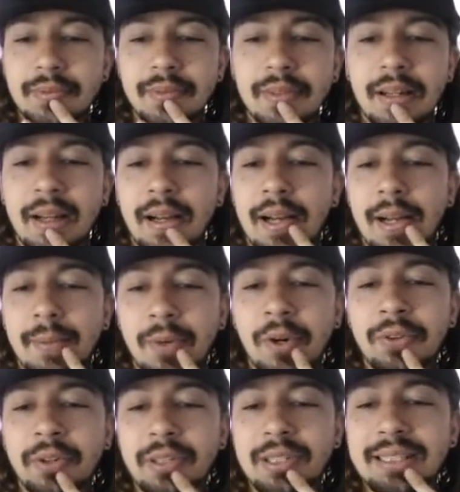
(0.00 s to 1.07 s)
Of
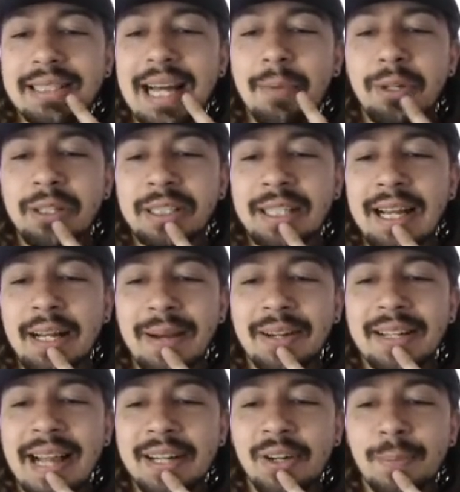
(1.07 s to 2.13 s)
course, says Dan, we were chatting about
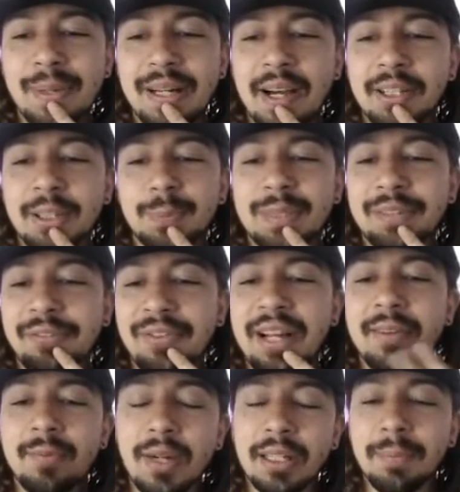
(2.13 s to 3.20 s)
Kane not being 100% fit
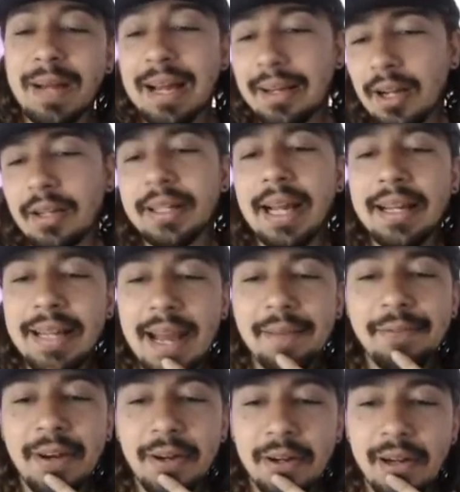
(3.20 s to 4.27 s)
and rush back. Okay, yeah,
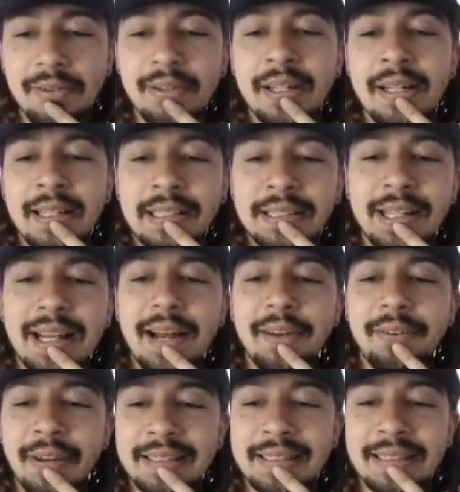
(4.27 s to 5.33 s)
fair enough. So that
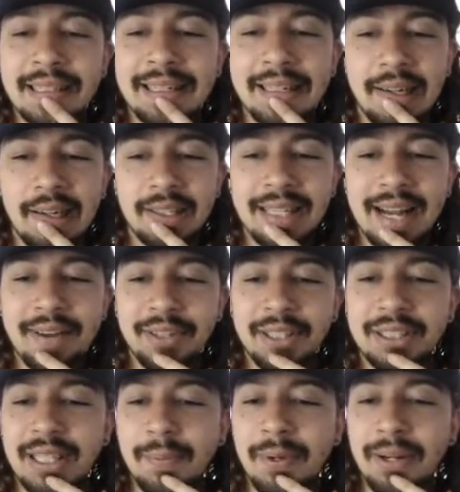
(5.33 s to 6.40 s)
affects England. Every
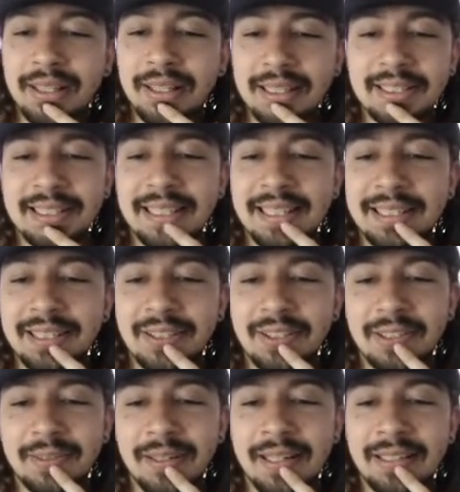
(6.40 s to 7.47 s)
summer there's an
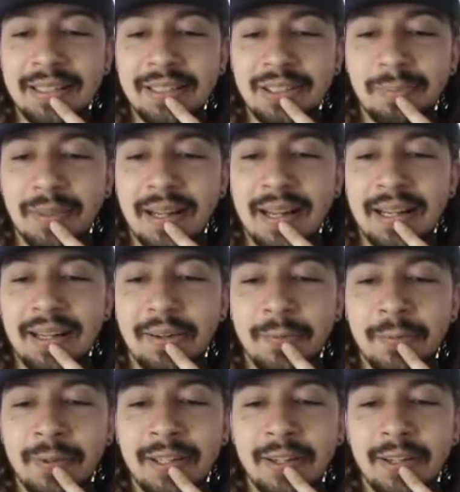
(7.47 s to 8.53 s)
injured player
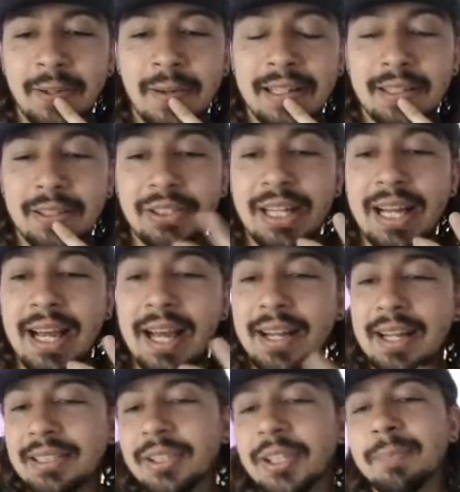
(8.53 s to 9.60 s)
we are waiting on. Yeah,
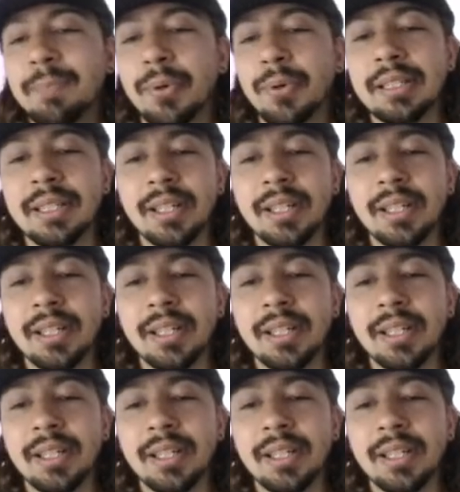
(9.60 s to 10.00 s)
that's a good point,